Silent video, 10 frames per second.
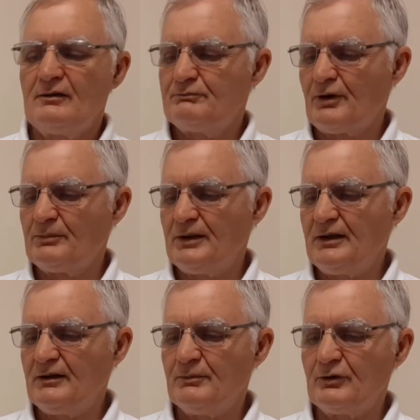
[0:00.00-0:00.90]
probably
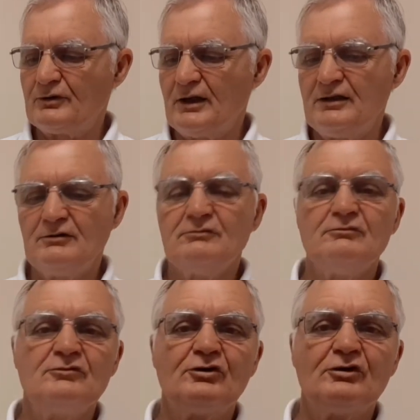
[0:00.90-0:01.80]
the book that you
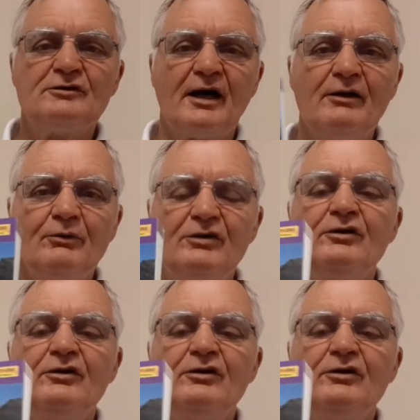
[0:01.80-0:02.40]
could take with